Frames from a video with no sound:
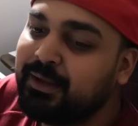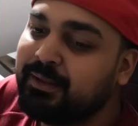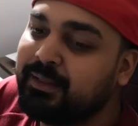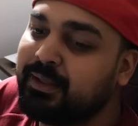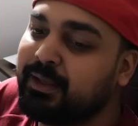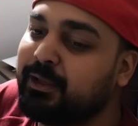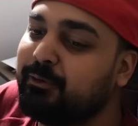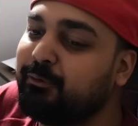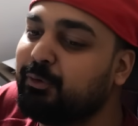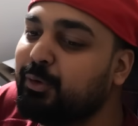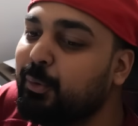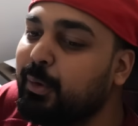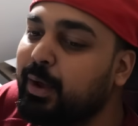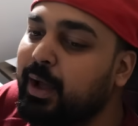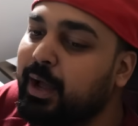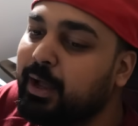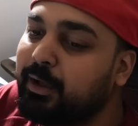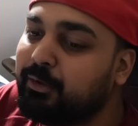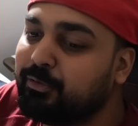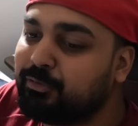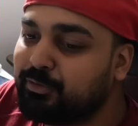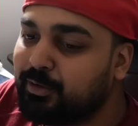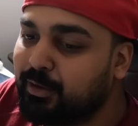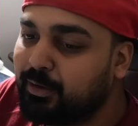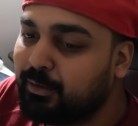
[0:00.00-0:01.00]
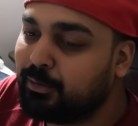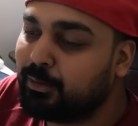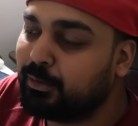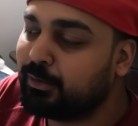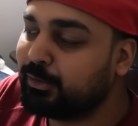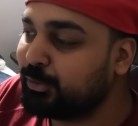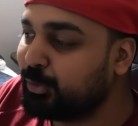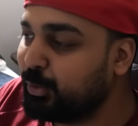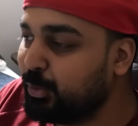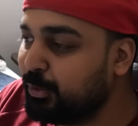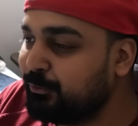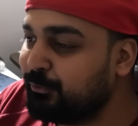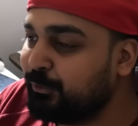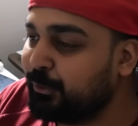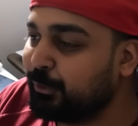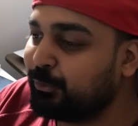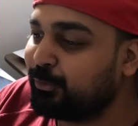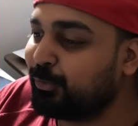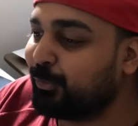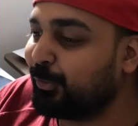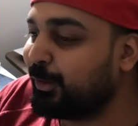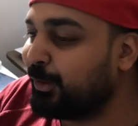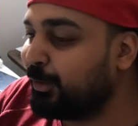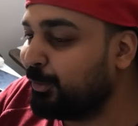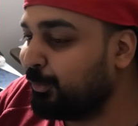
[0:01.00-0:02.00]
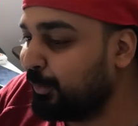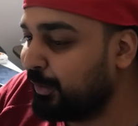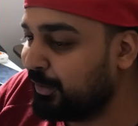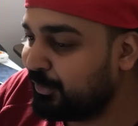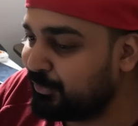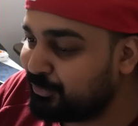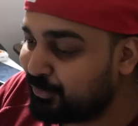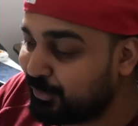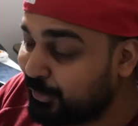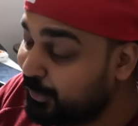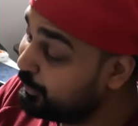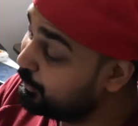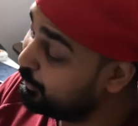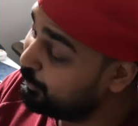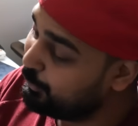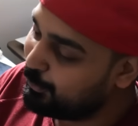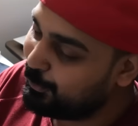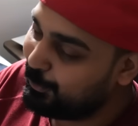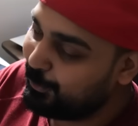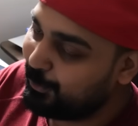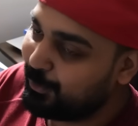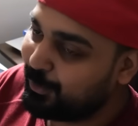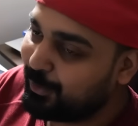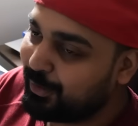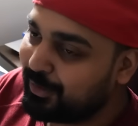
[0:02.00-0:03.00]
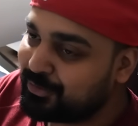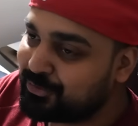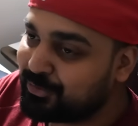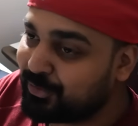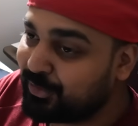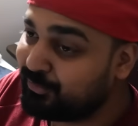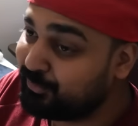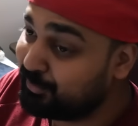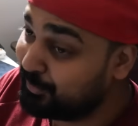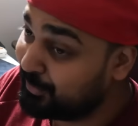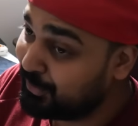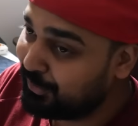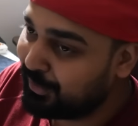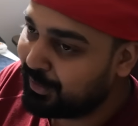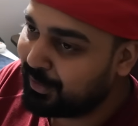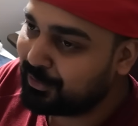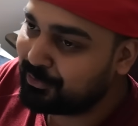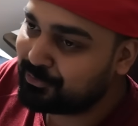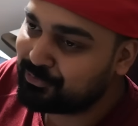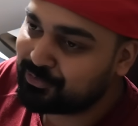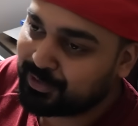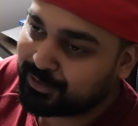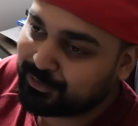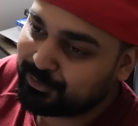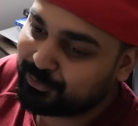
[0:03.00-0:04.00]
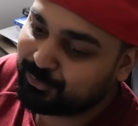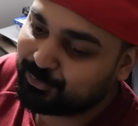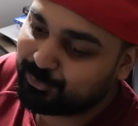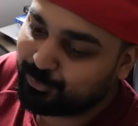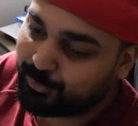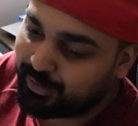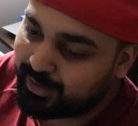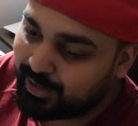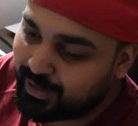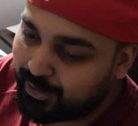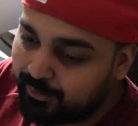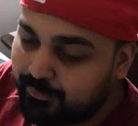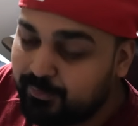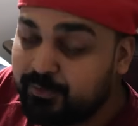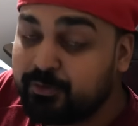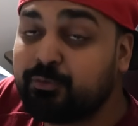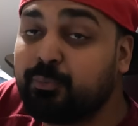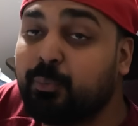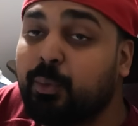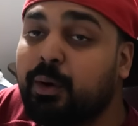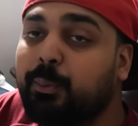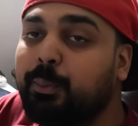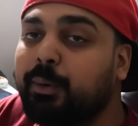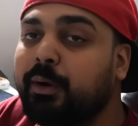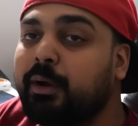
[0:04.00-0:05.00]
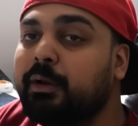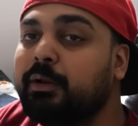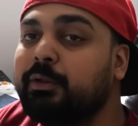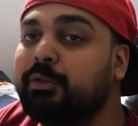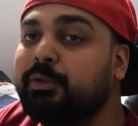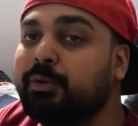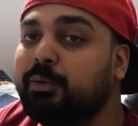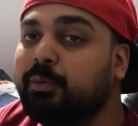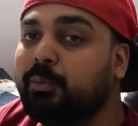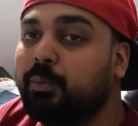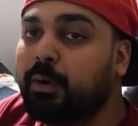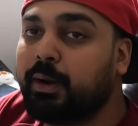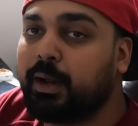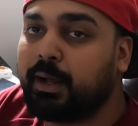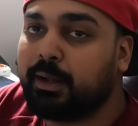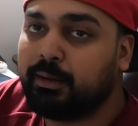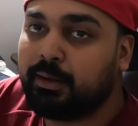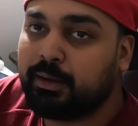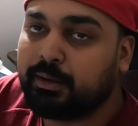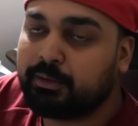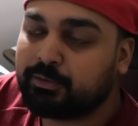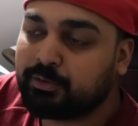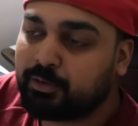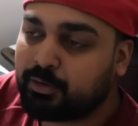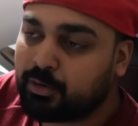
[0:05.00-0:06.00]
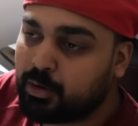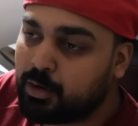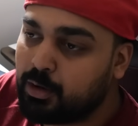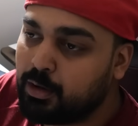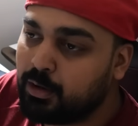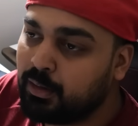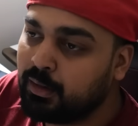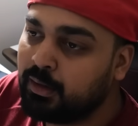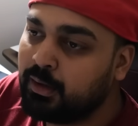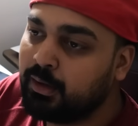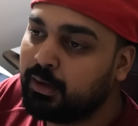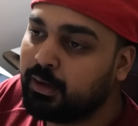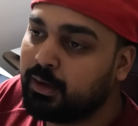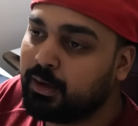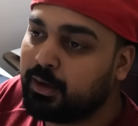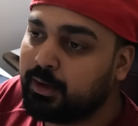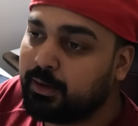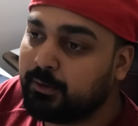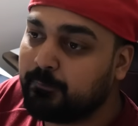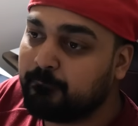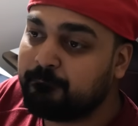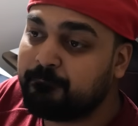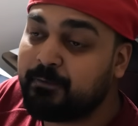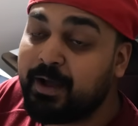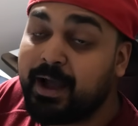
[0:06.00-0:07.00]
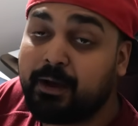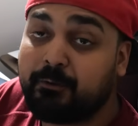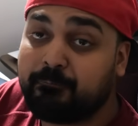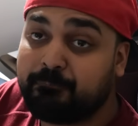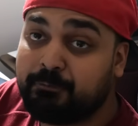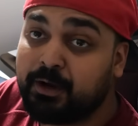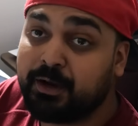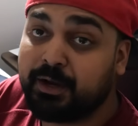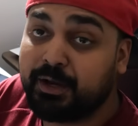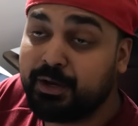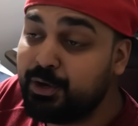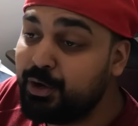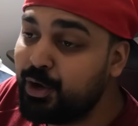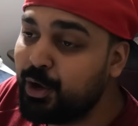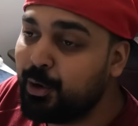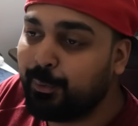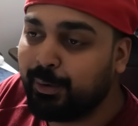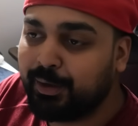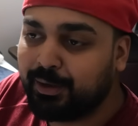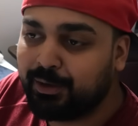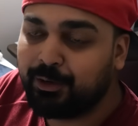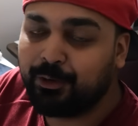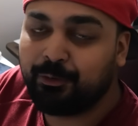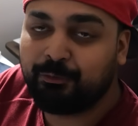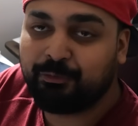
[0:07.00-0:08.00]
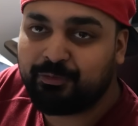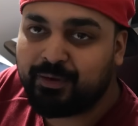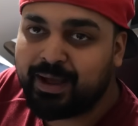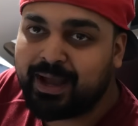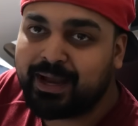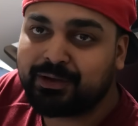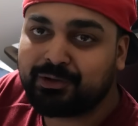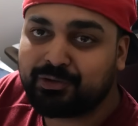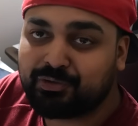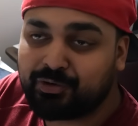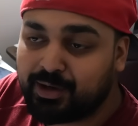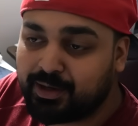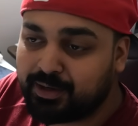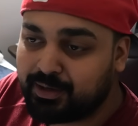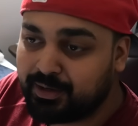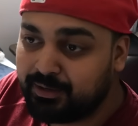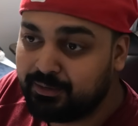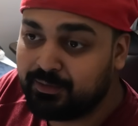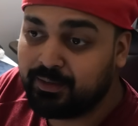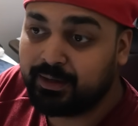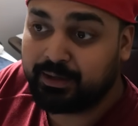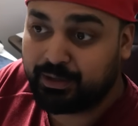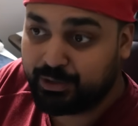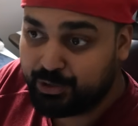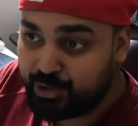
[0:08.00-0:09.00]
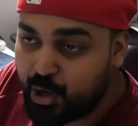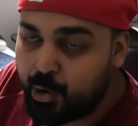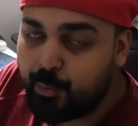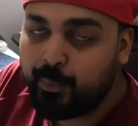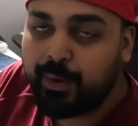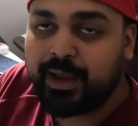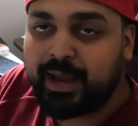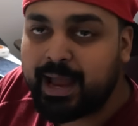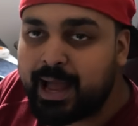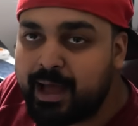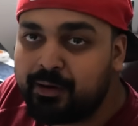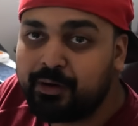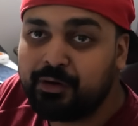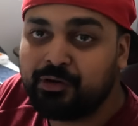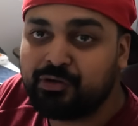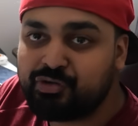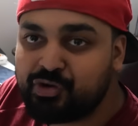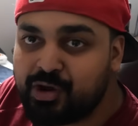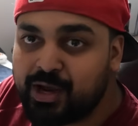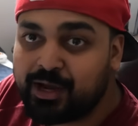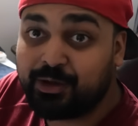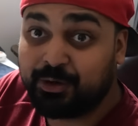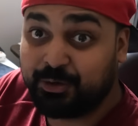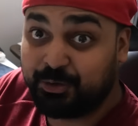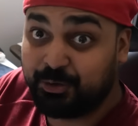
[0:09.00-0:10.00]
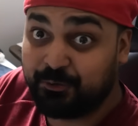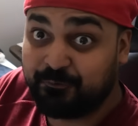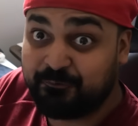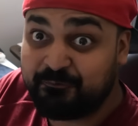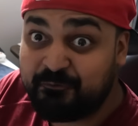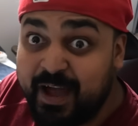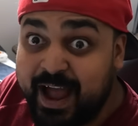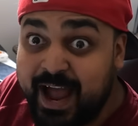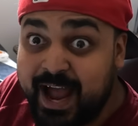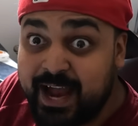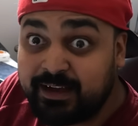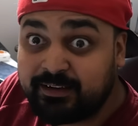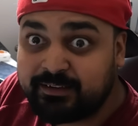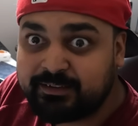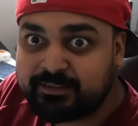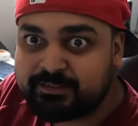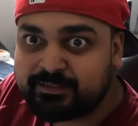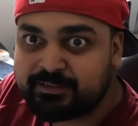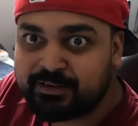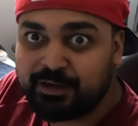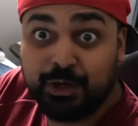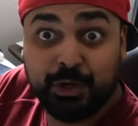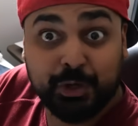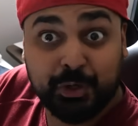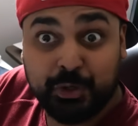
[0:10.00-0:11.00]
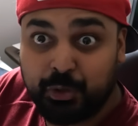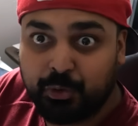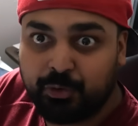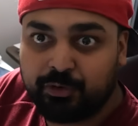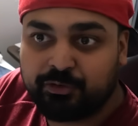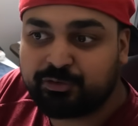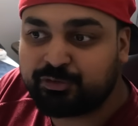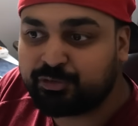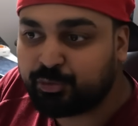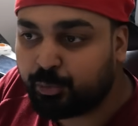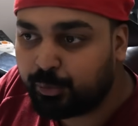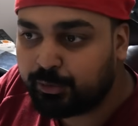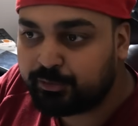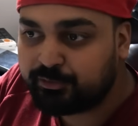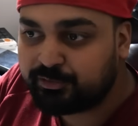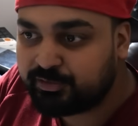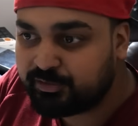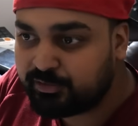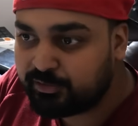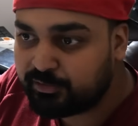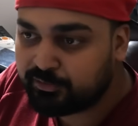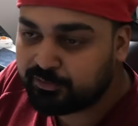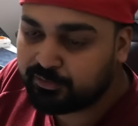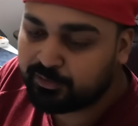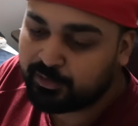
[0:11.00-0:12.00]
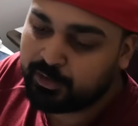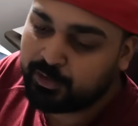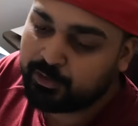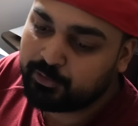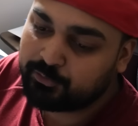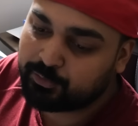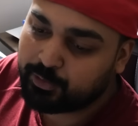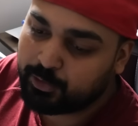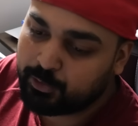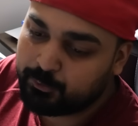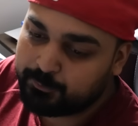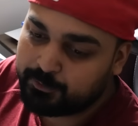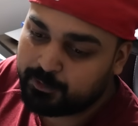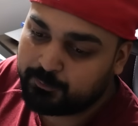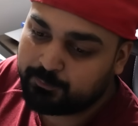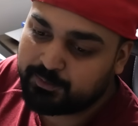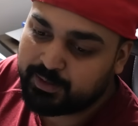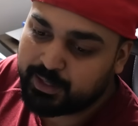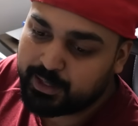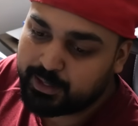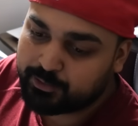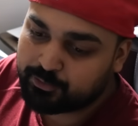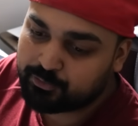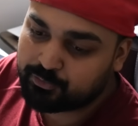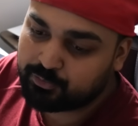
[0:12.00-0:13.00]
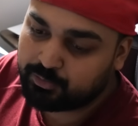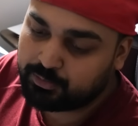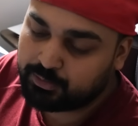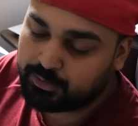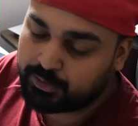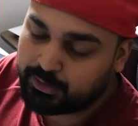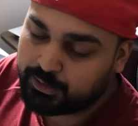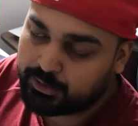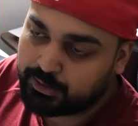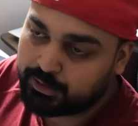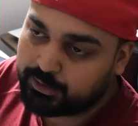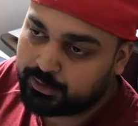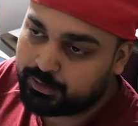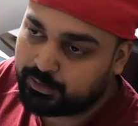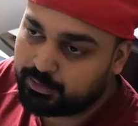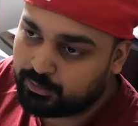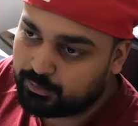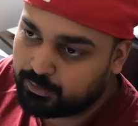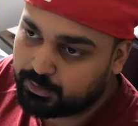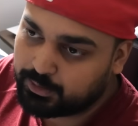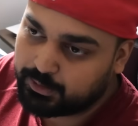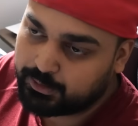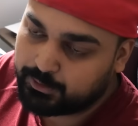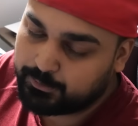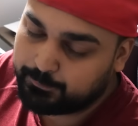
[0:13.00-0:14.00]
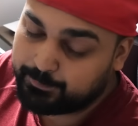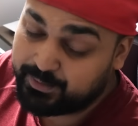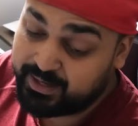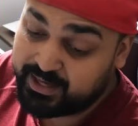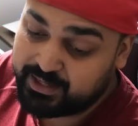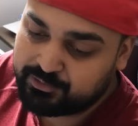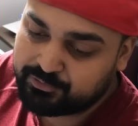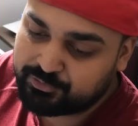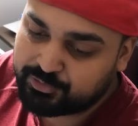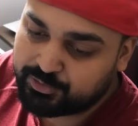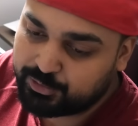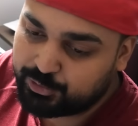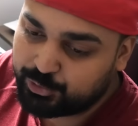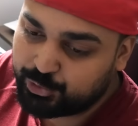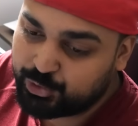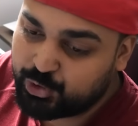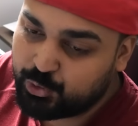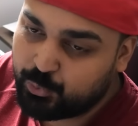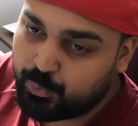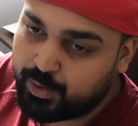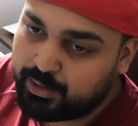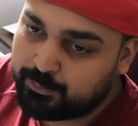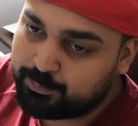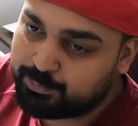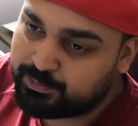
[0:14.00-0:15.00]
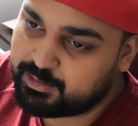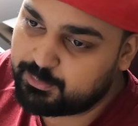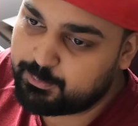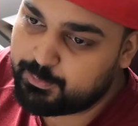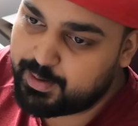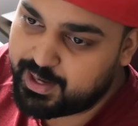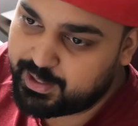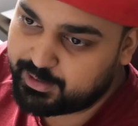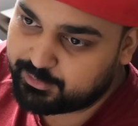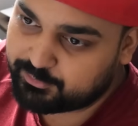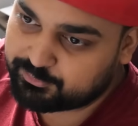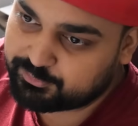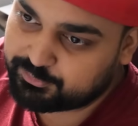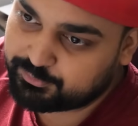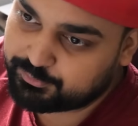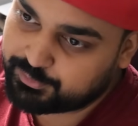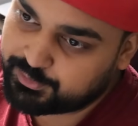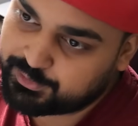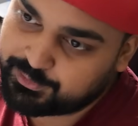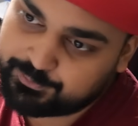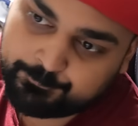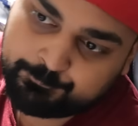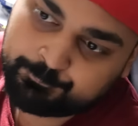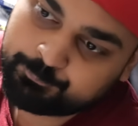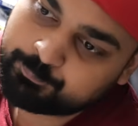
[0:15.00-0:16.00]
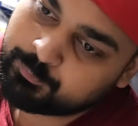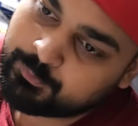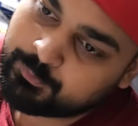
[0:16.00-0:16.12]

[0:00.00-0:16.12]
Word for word: They give you a hashtag called UFO Twitter, which whew, trust me, you got to check this one out. And this is where we're going to do what I like to call uh, fact fucking knowing your fact checking, like knowing how to check your facts. Your sources. So I open up the actual, uh, you know, uh, page here, UAP Max, okay?